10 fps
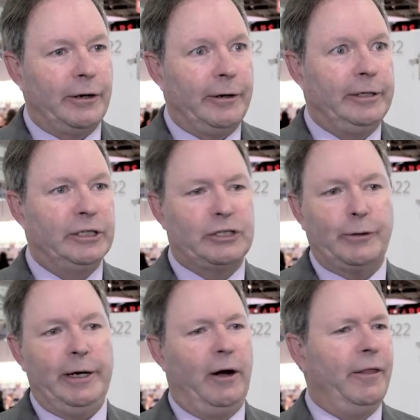in our
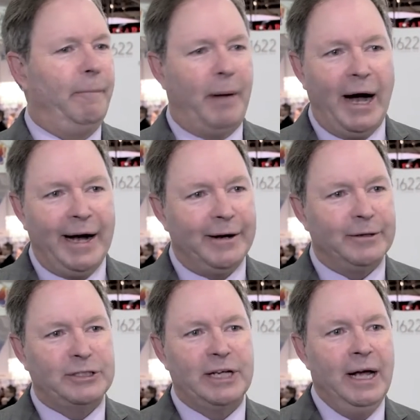industry, all the
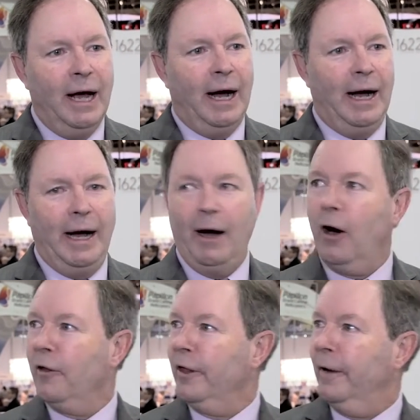buyers,
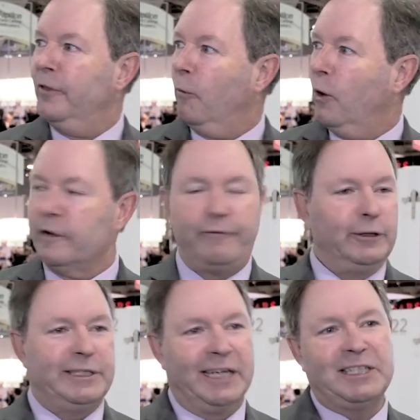all the
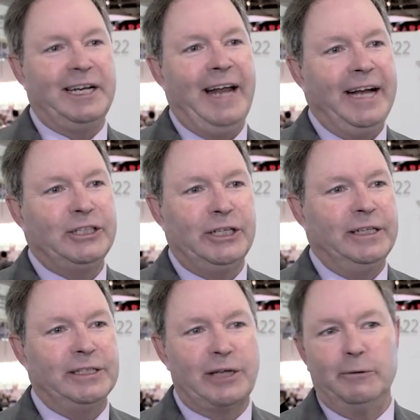wonderful
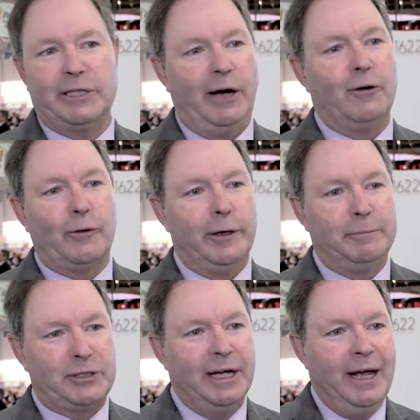destinations, hotel
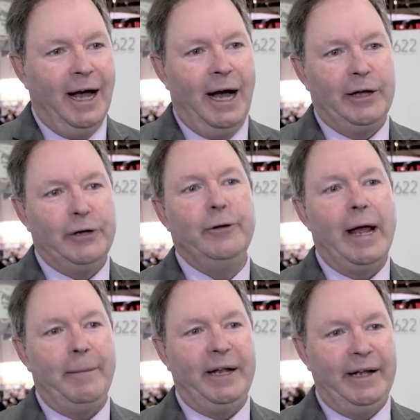groups, you
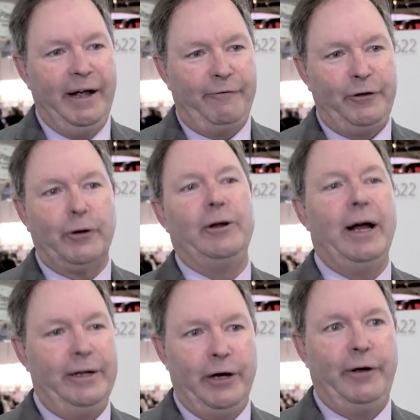name it. If
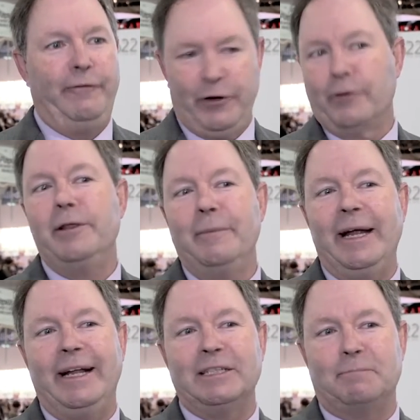you're in the
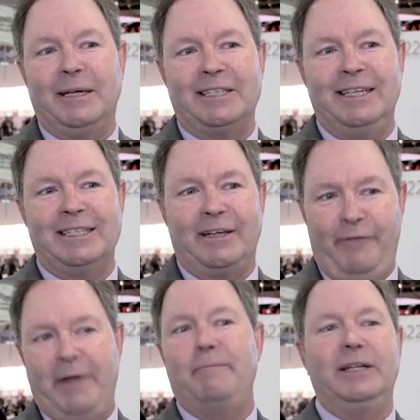meetings business,
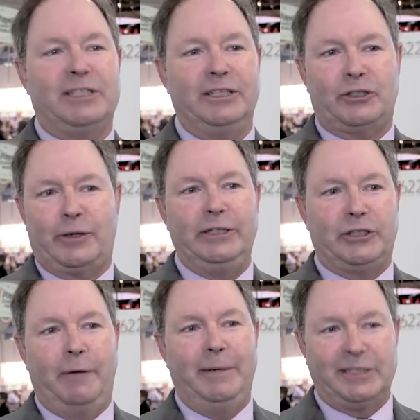event business, trade
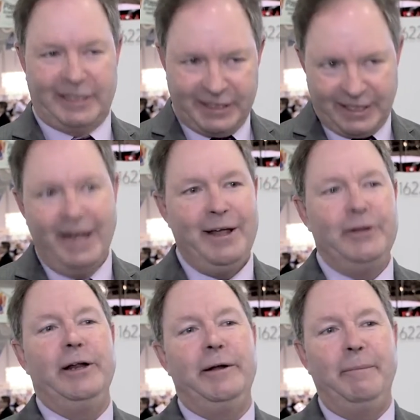show business,
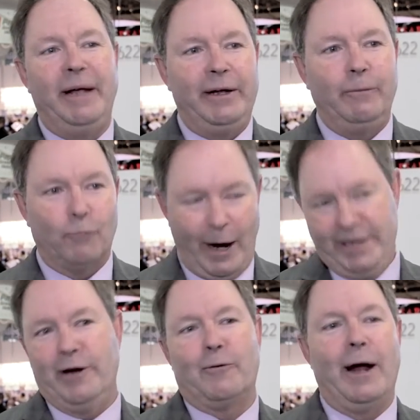you need to be right
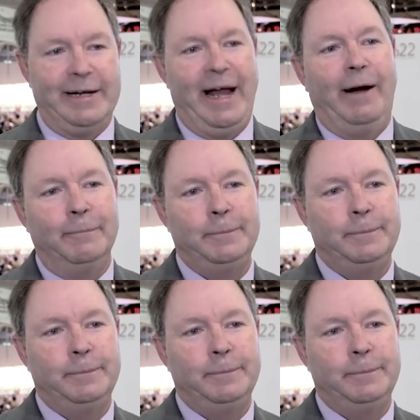here, right now.